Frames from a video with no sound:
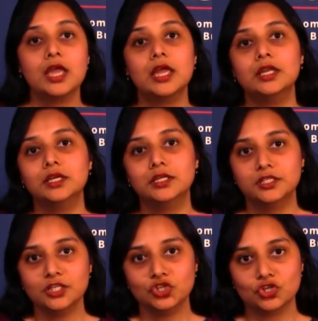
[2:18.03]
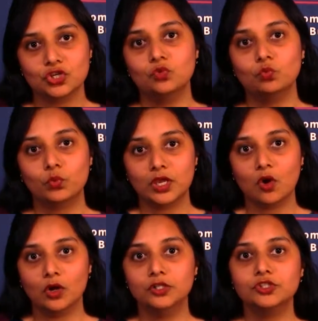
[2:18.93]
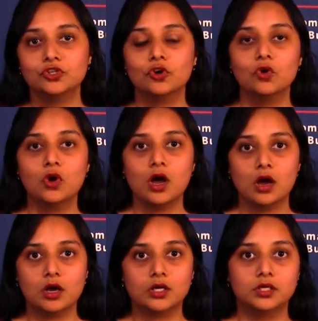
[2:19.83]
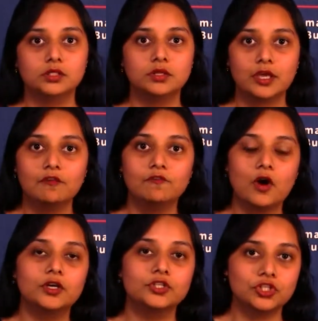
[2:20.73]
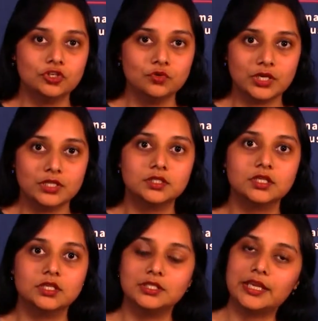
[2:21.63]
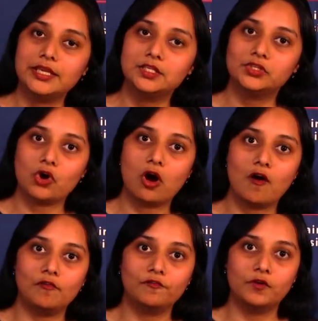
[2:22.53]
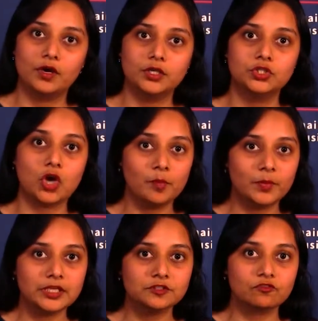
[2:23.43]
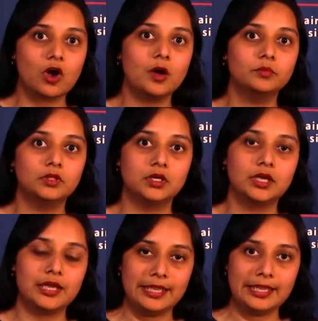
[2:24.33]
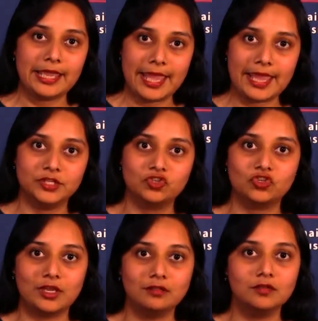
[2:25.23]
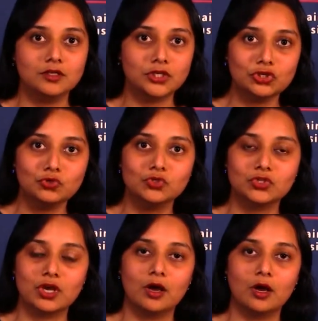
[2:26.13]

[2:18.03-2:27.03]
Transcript: In addition, we also give our students a taste of topics from the cutting edge in the news